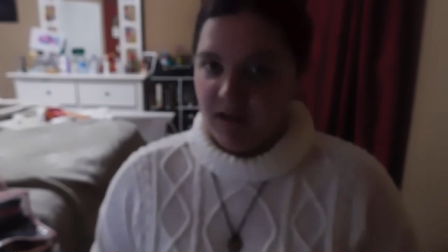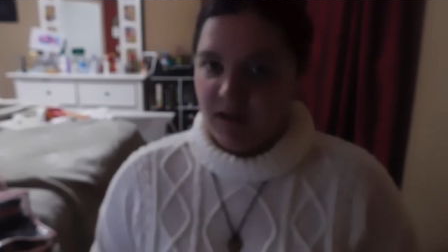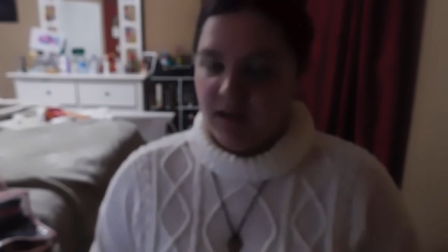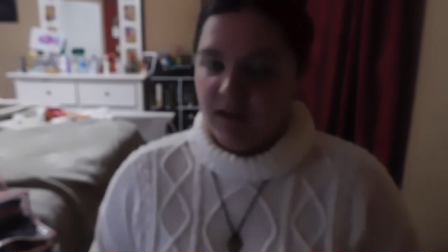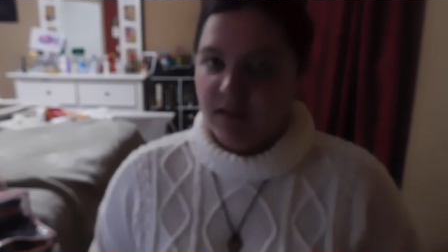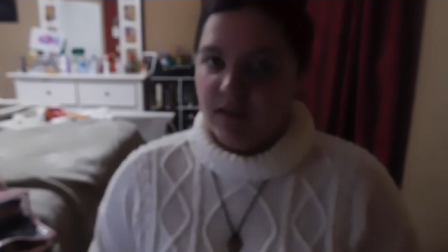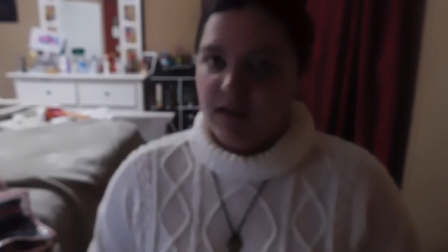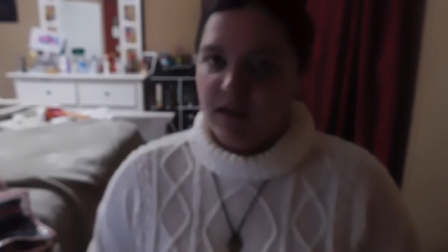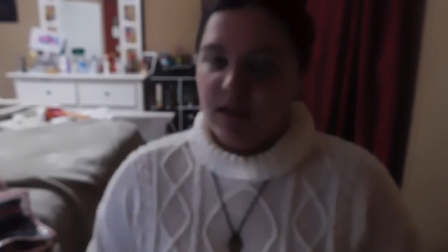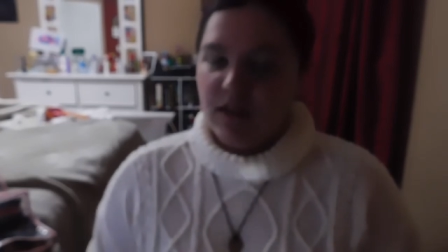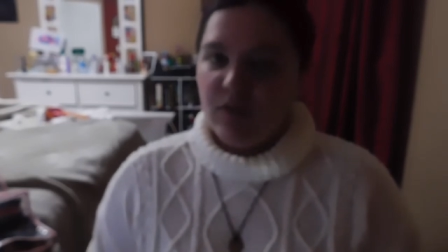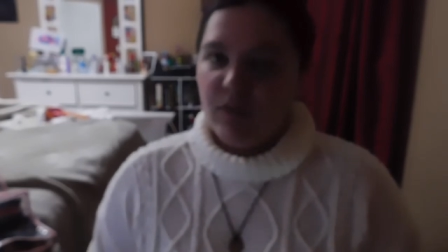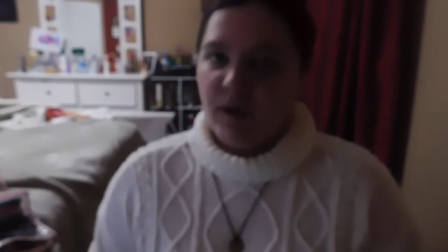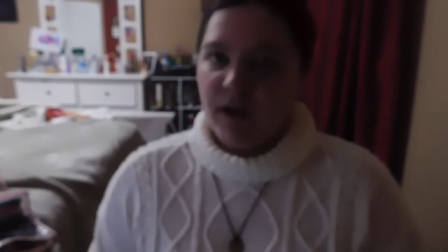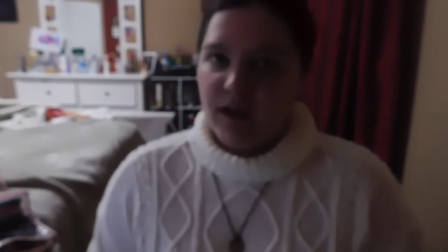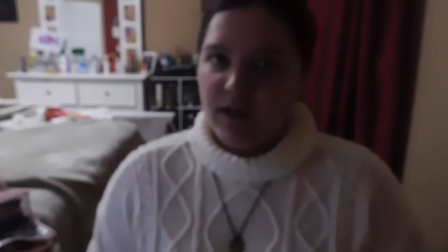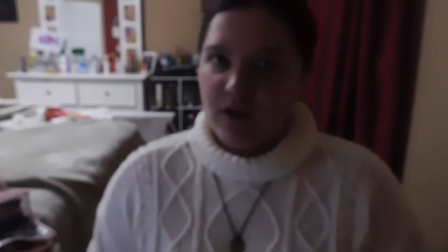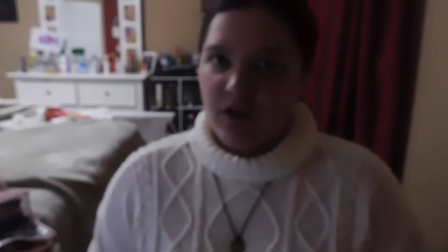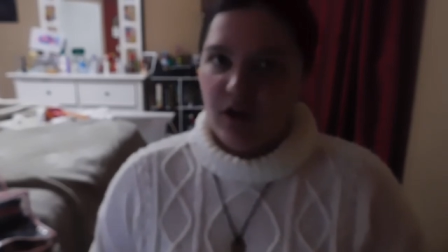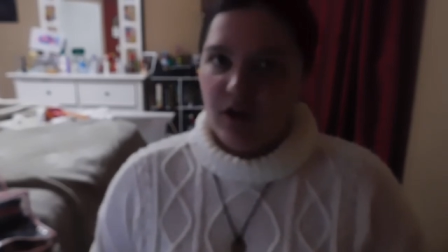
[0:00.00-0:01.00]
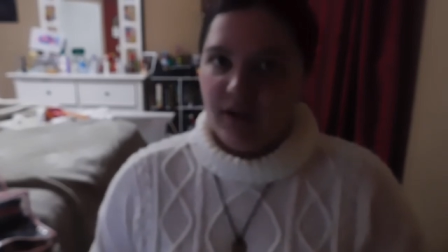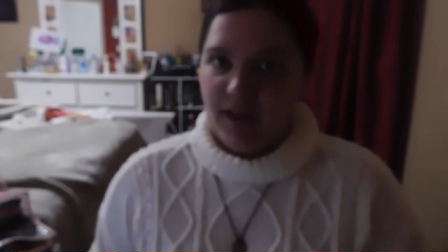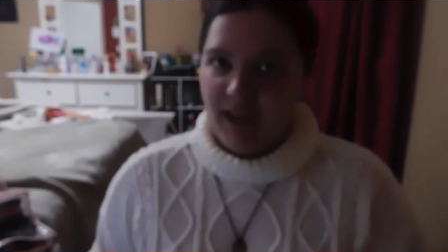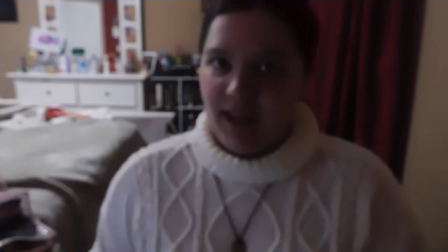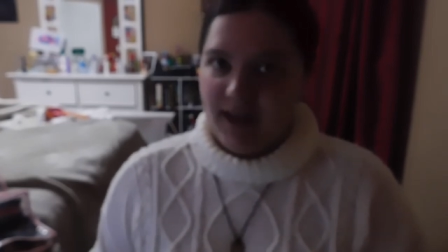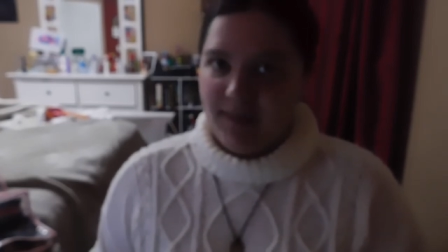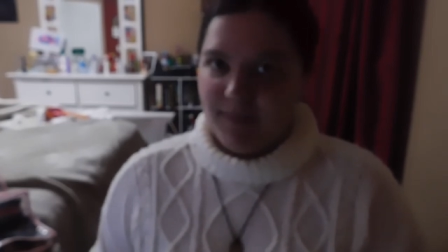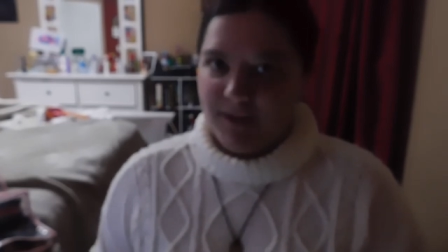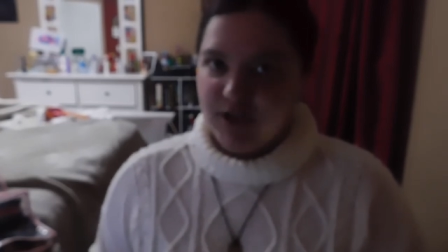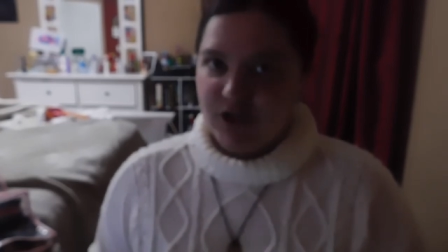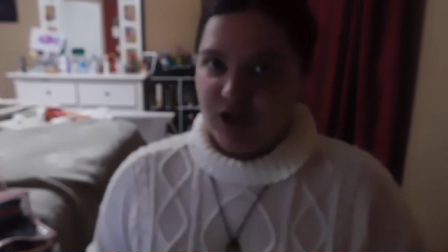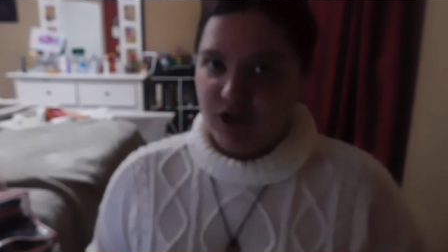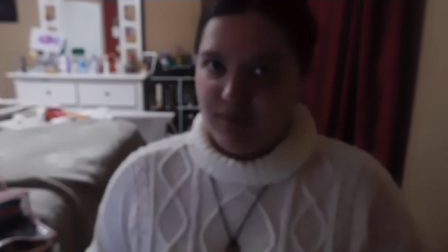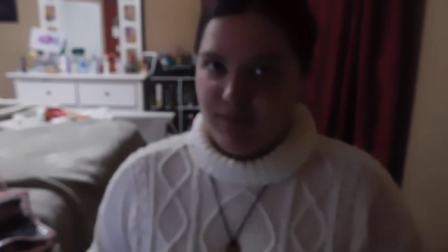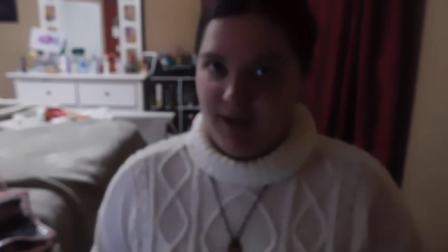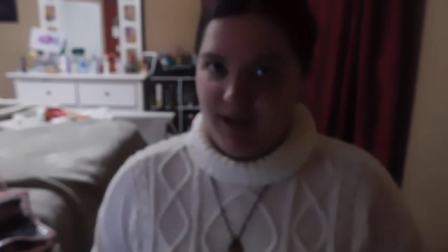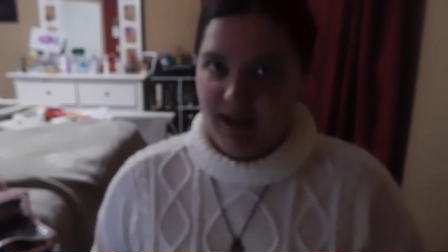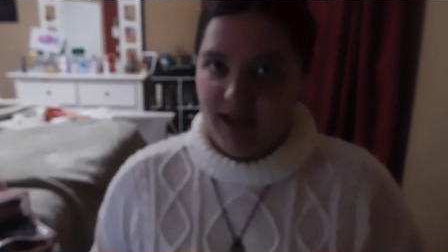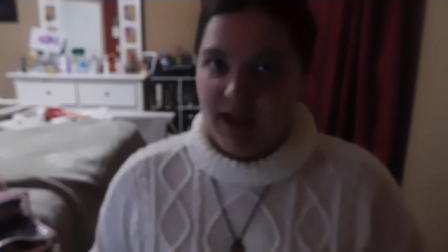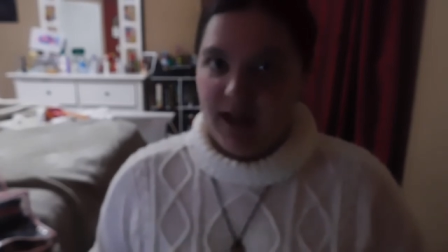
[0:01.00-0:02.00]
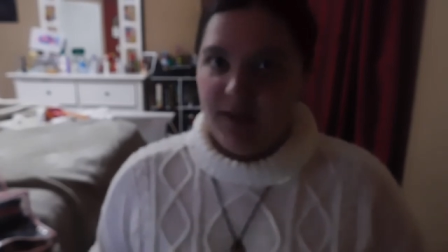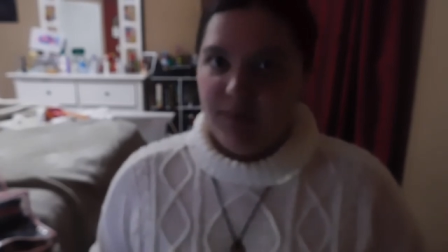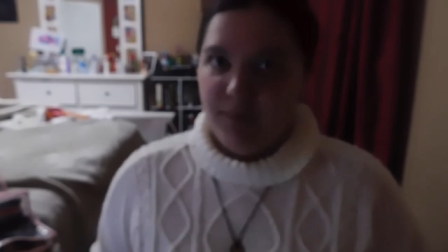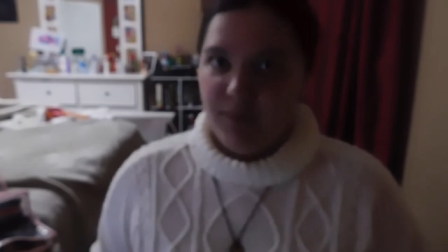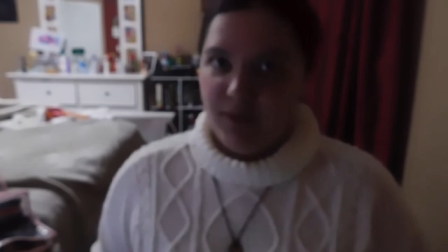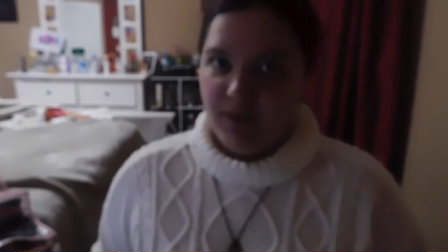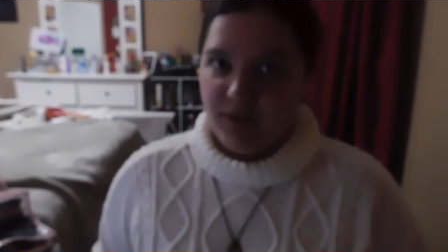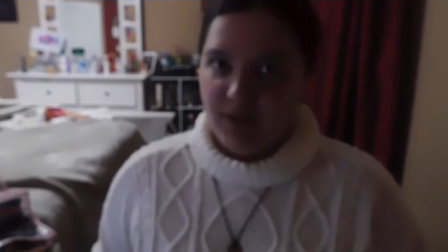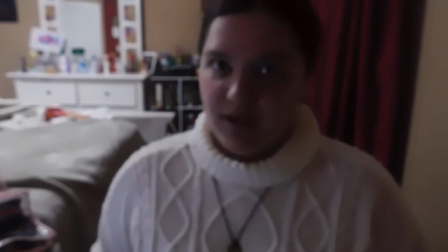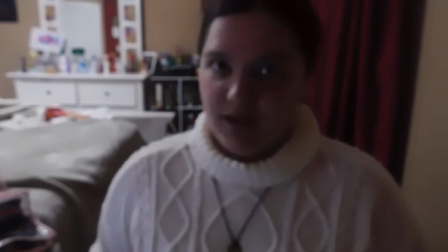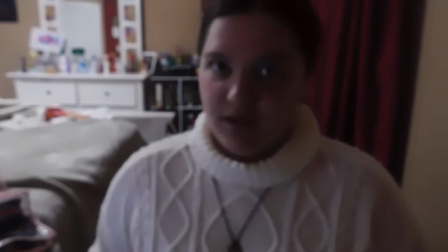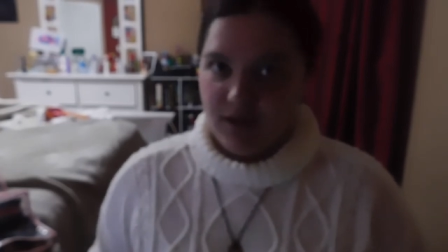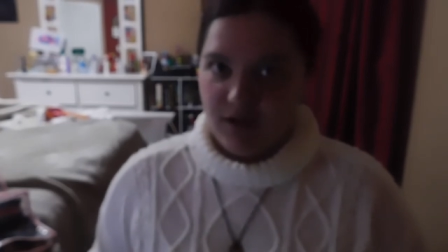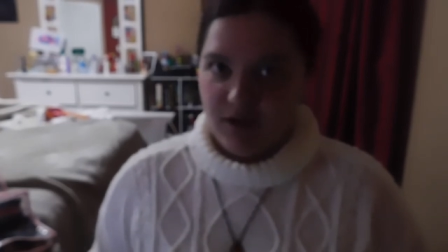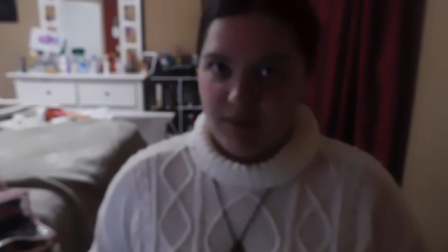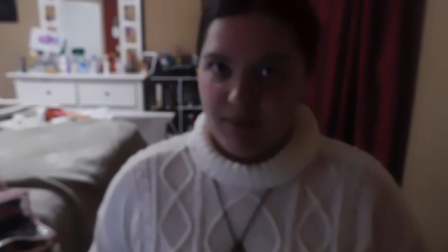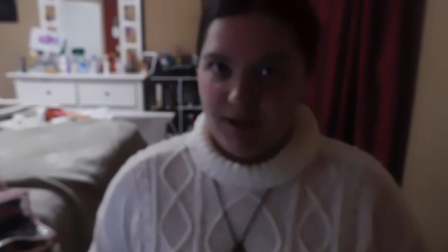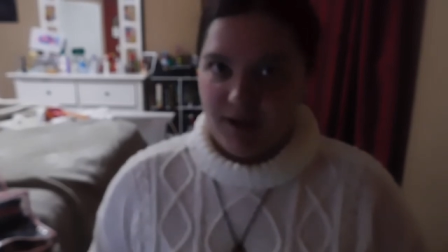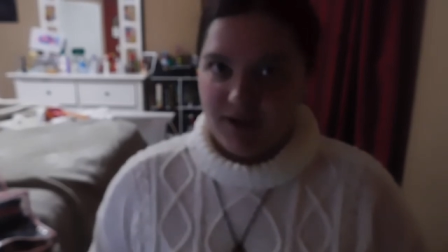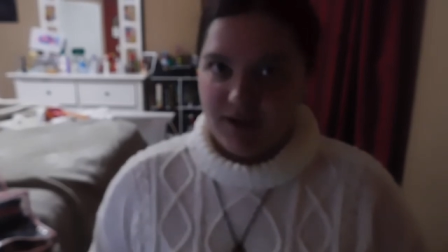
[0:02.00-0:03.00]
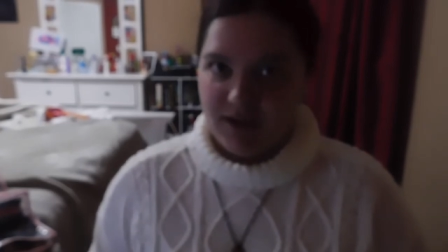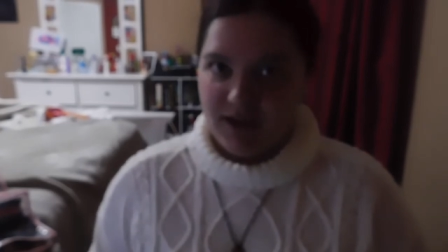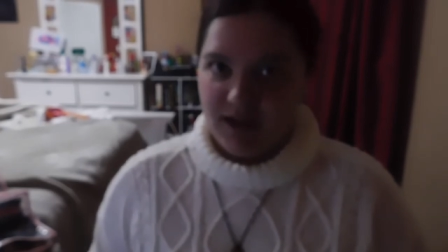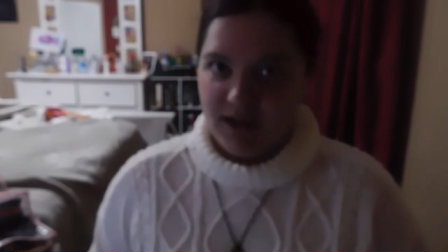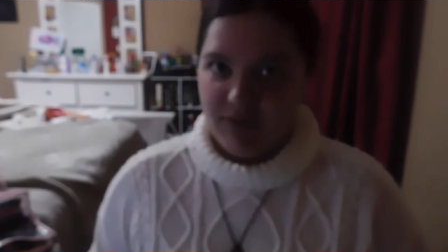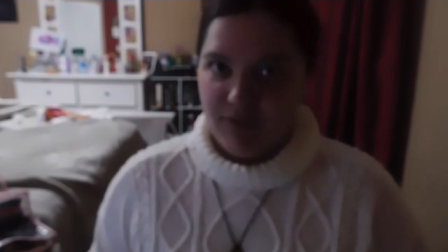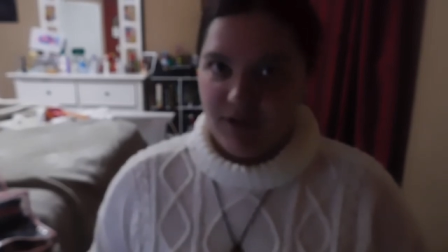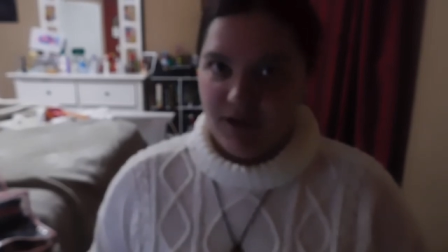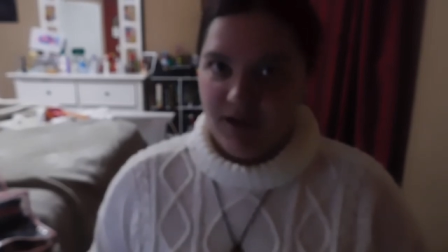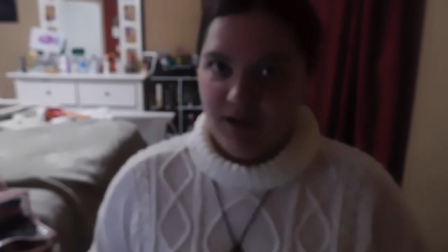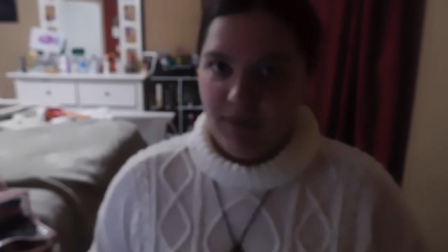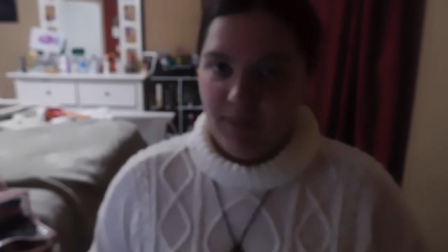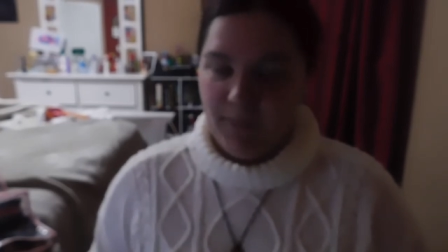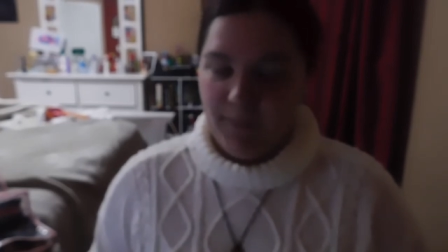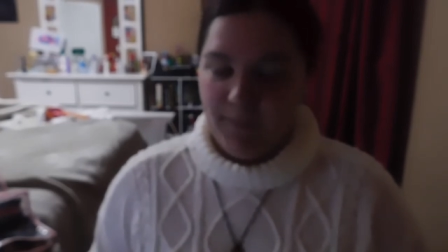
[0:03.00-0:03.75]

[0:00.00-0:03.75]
This is why it's called amateur makeup. Things are about to get real.